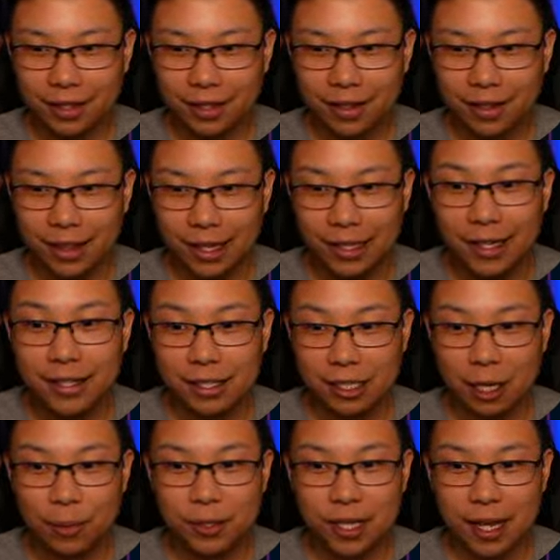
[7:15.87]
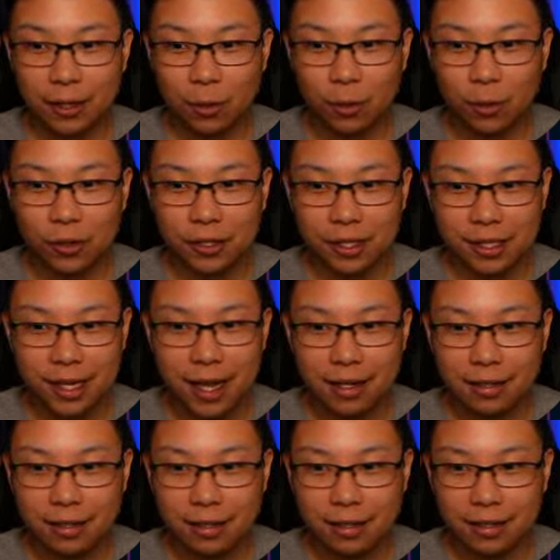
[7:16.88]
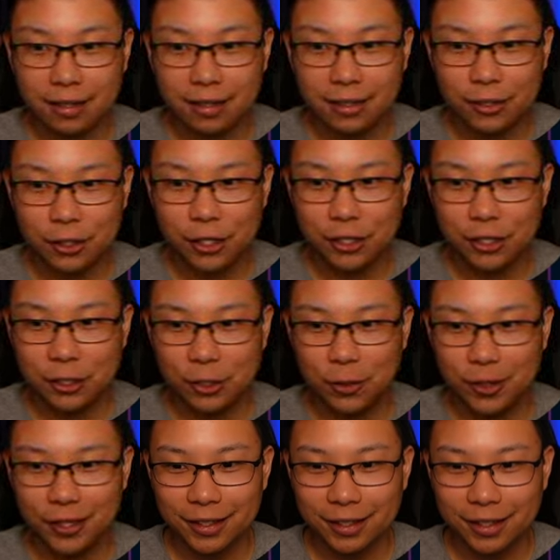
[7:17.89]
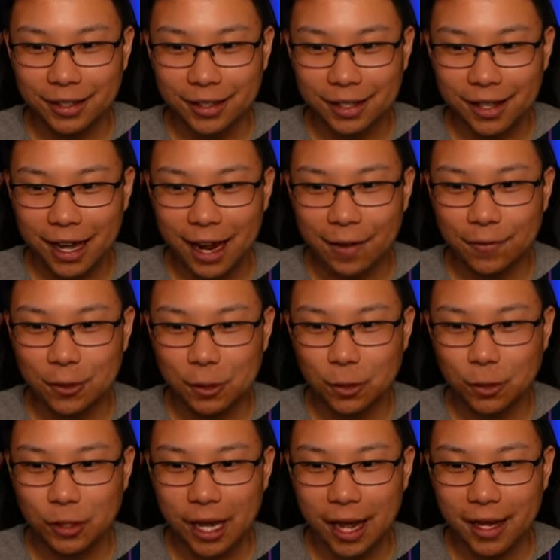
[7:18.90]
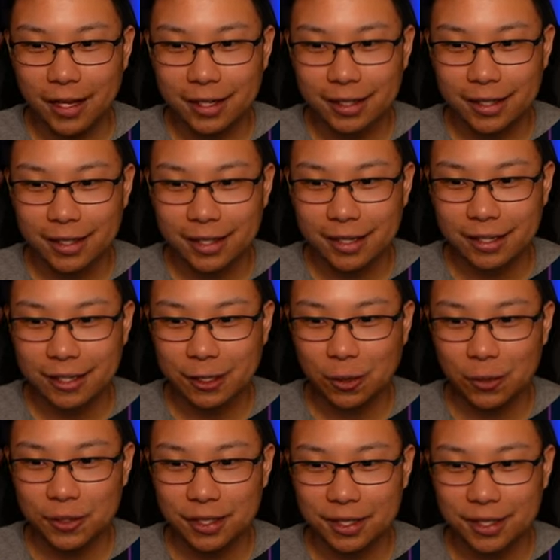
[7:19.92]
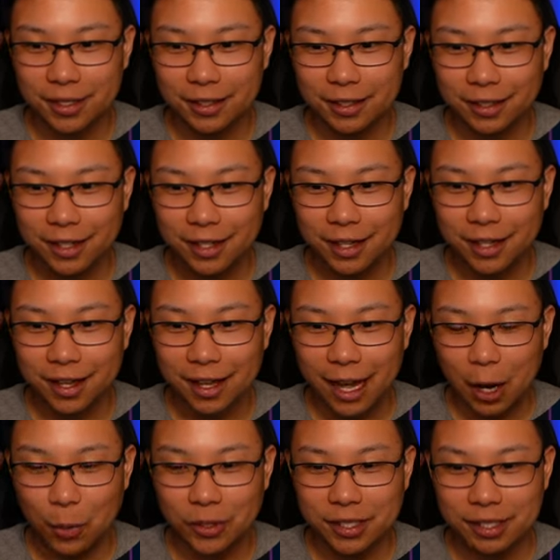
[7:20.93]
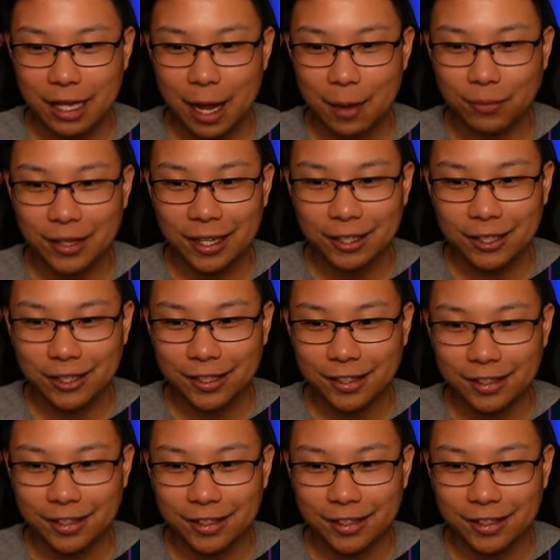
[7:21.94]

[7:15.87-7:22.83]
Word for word: They need Substat Ores, exactly. Just do it. I have two Gaiuses and Stone Skin. I would slap that shit.